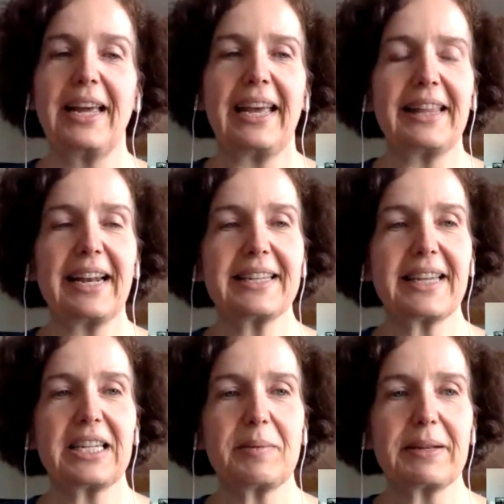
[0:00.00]
And then I
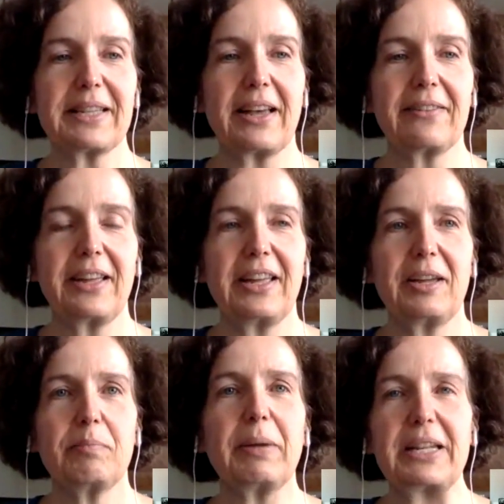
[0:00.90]
said to myself,
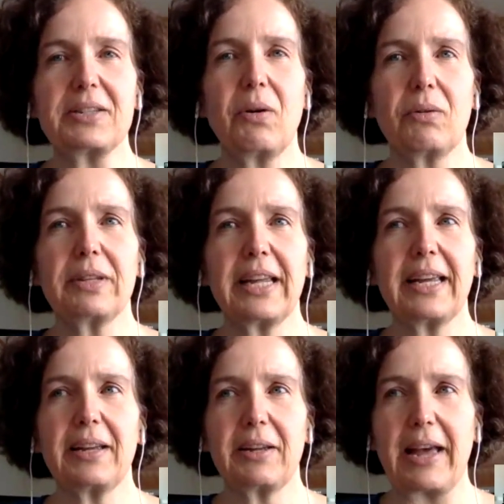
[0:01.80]
but it's
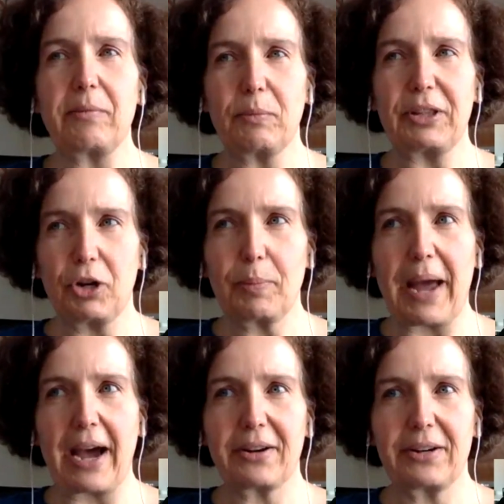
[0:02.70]
only, with your
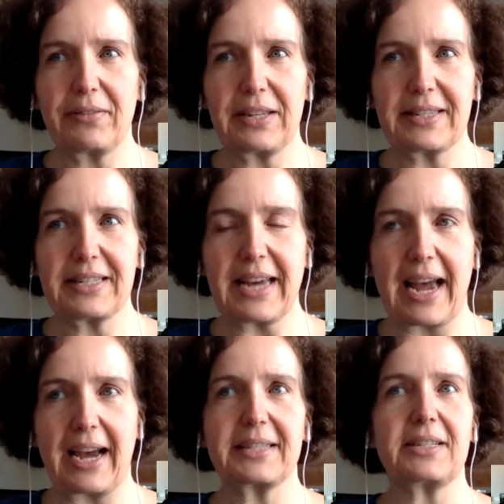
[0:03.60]
pattern of these
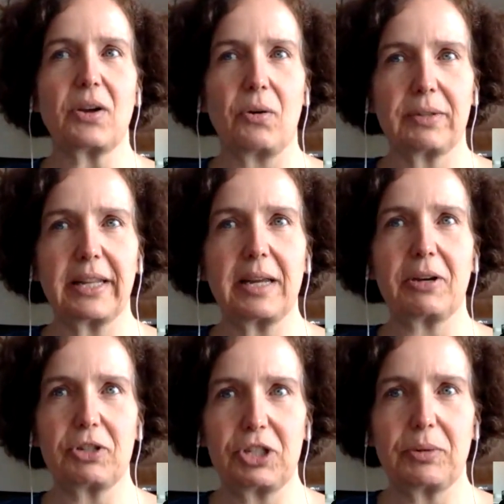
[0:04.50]
attacks, it's only
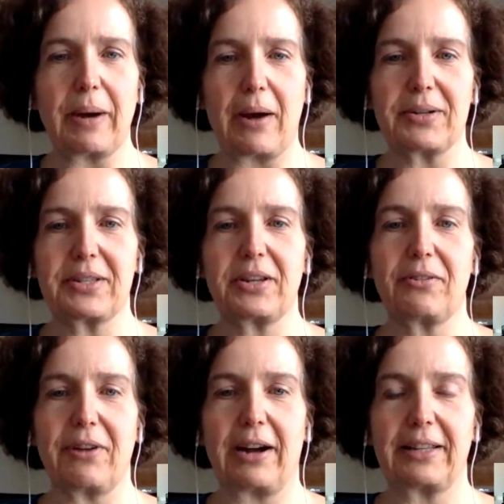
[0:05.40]
about 2 hours that
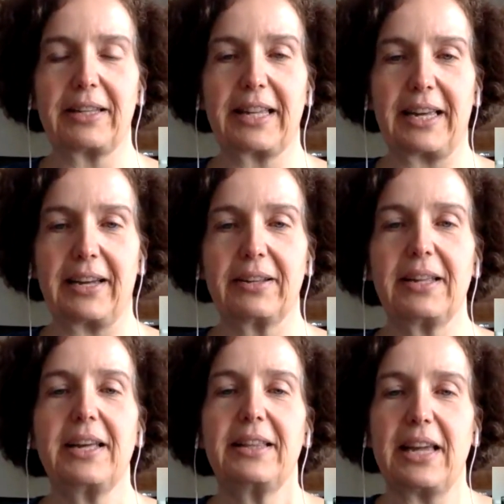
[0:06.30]
you're violently ill.
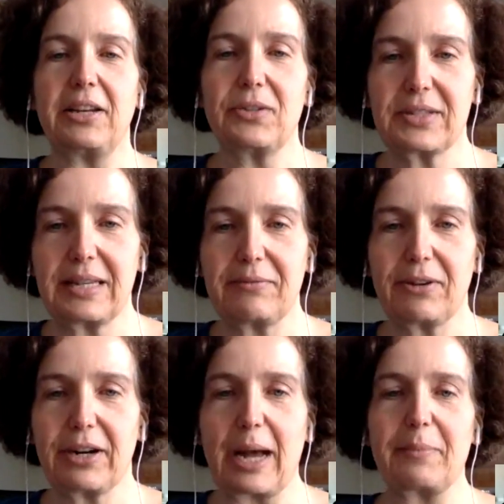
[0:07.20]
Then you sleep for
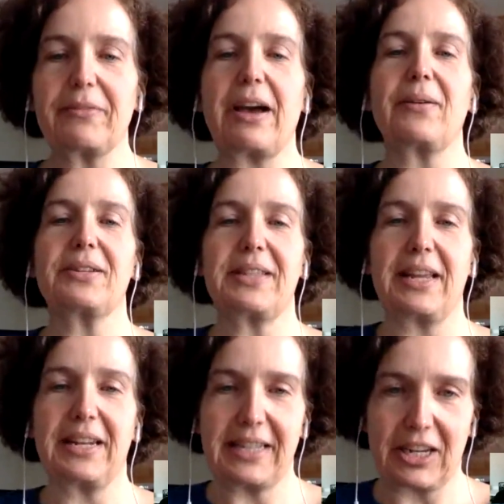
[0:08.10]
a couple of hours, then
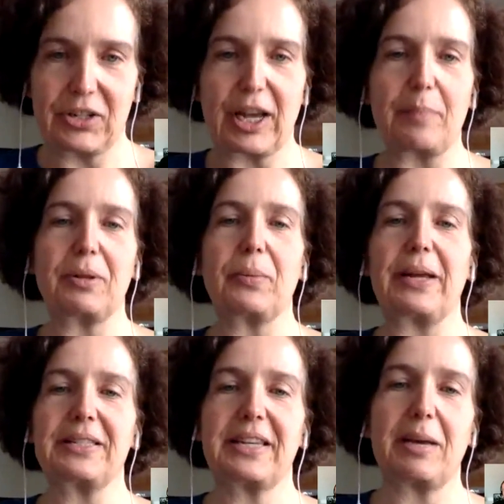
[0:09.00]
it takes you a couple of
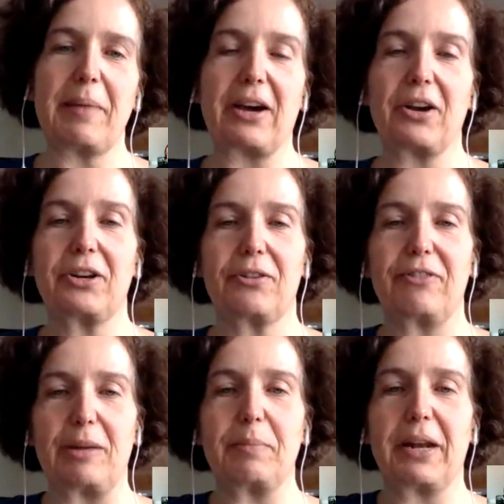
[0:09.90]
weeks to get back on your
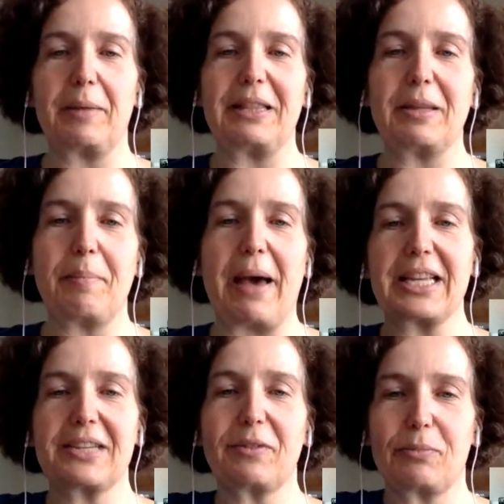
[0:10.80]
feet. But I mean, the
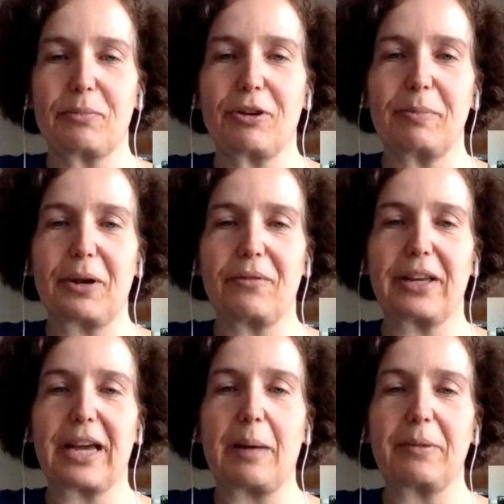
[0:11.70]
massive improvement over the
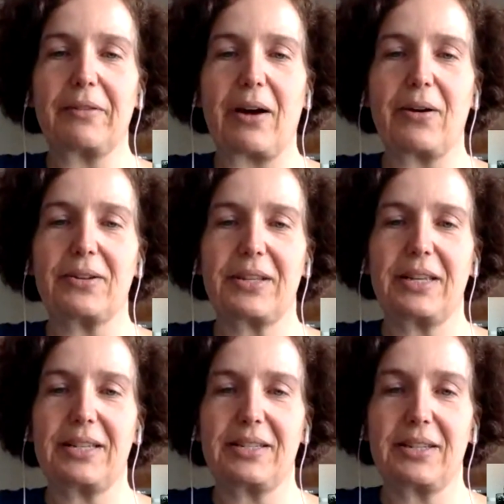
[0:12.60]
couple of hours
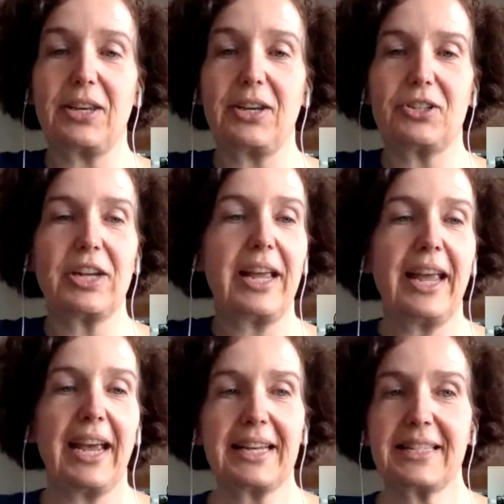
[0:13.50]
is huge.
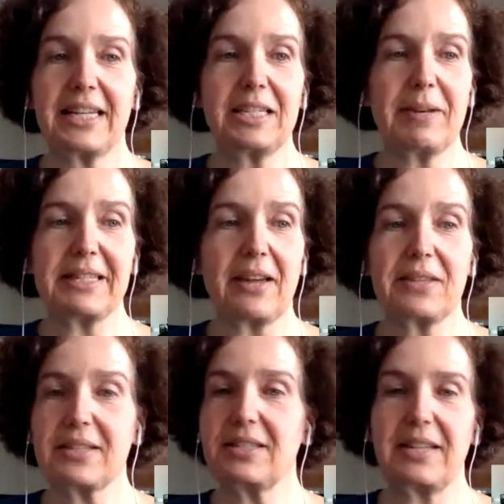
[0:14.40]
And I said to myself,
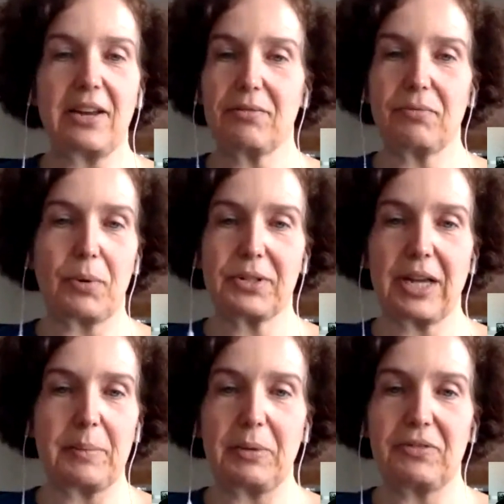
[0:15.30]
this is now the 4th
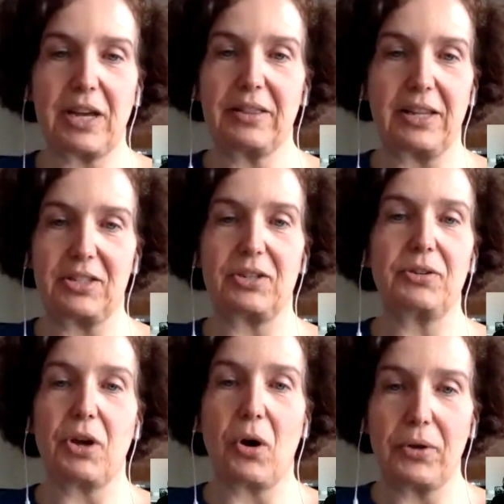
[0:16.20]
time you've done this. You
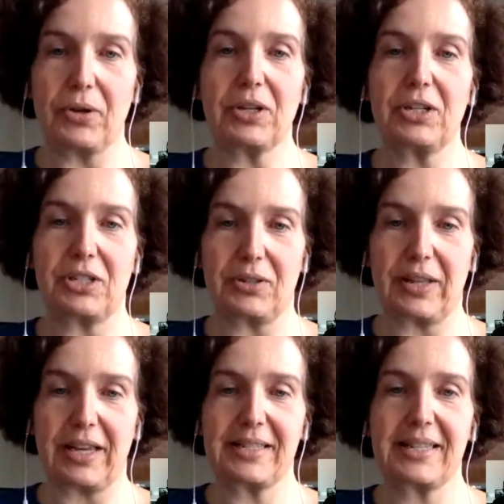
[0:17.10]
know you can do
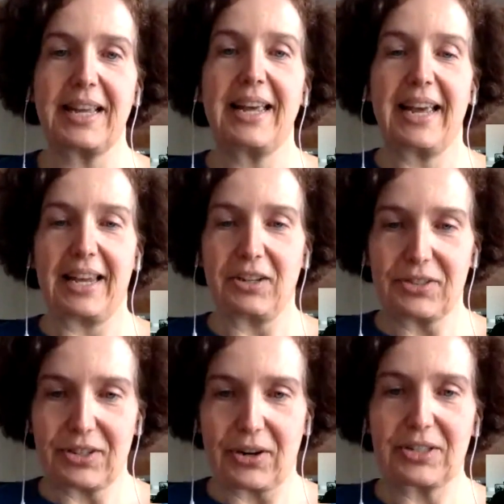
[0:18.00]
this, and you'll
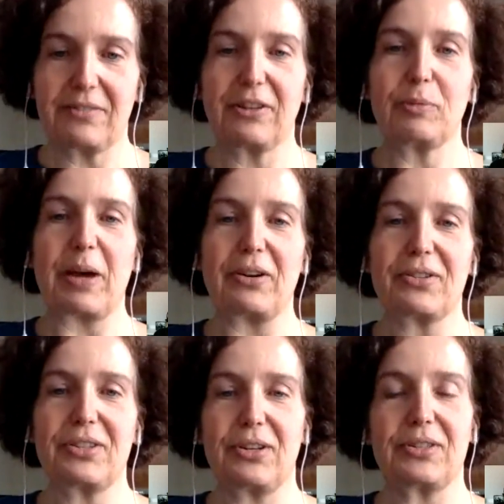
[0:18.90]
start to feel better
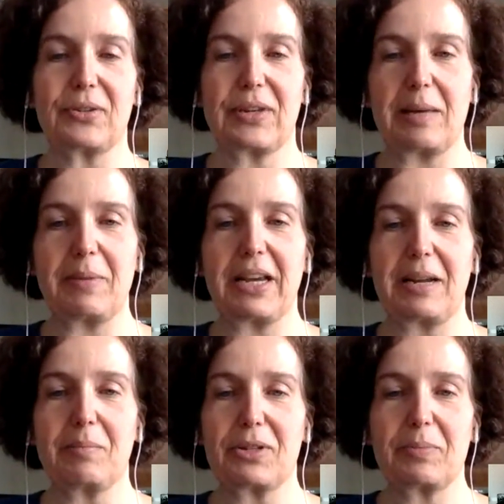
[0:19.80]
soon. So keeping it
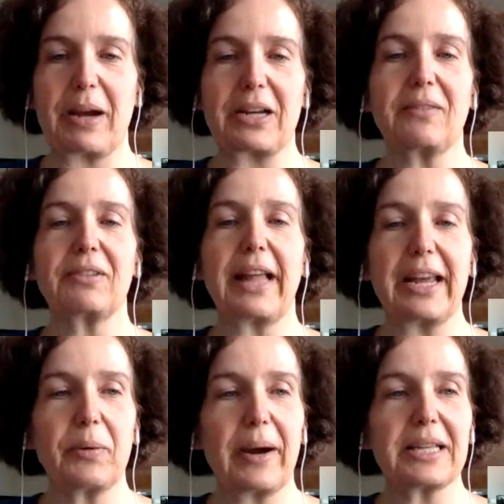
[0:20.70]
in perspective.
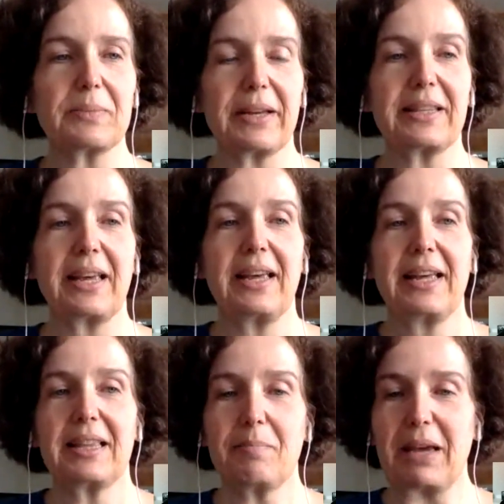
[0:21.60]
Likewise with
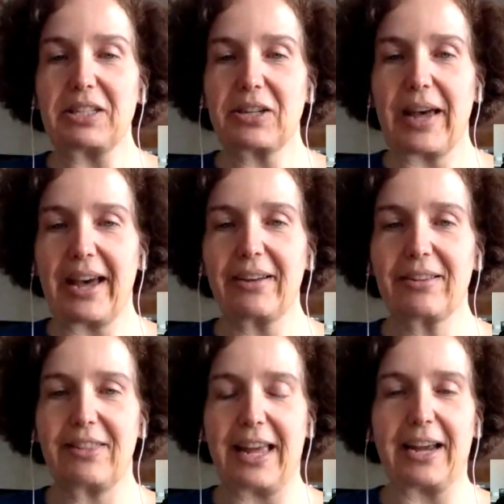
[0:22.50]
the mental health
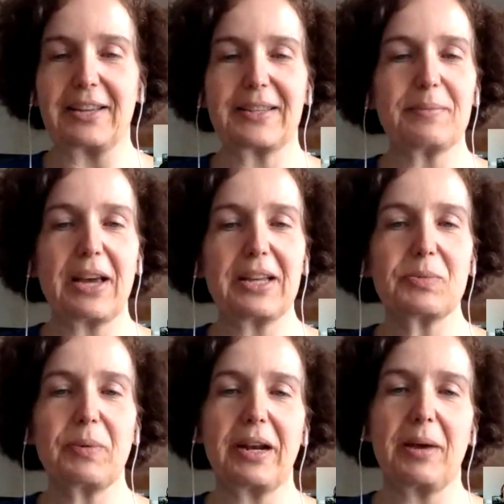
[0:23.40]
thing. Sometimes
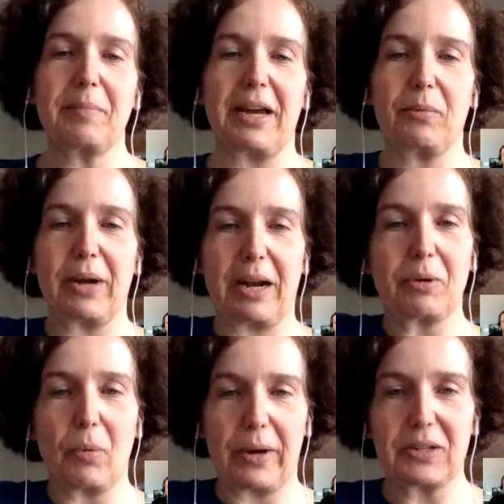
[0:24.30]
when I'm
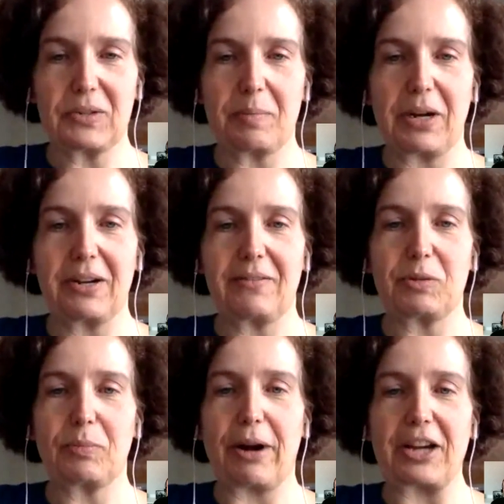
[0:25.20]
going into a period of
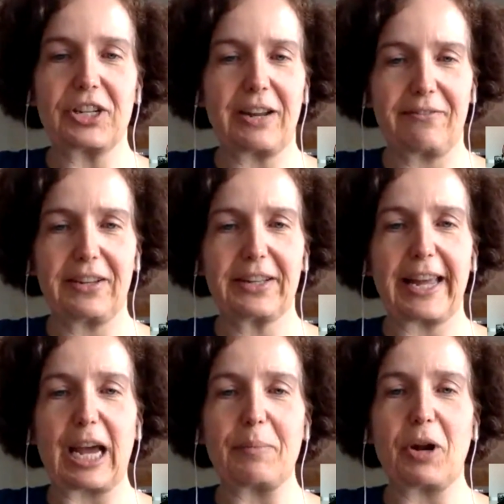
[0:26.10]
depression, I feel
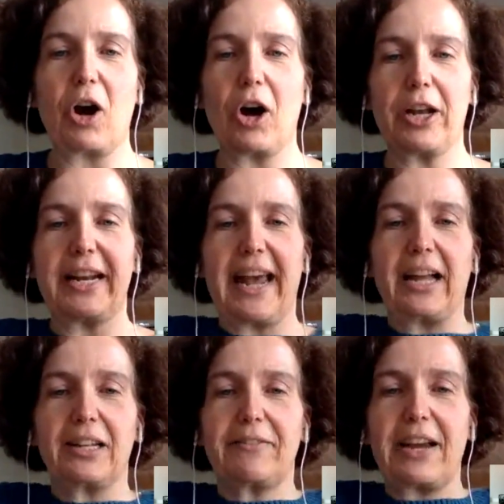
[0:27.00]
like I'm on an
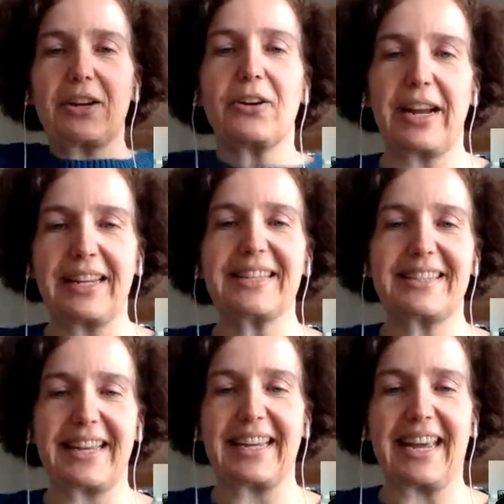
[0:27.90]
elevator and it's
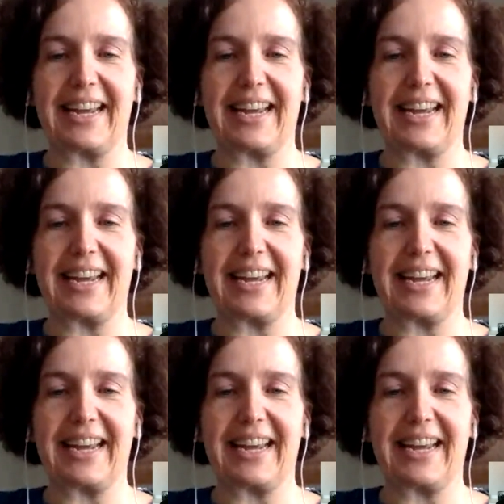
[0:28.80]
sinking.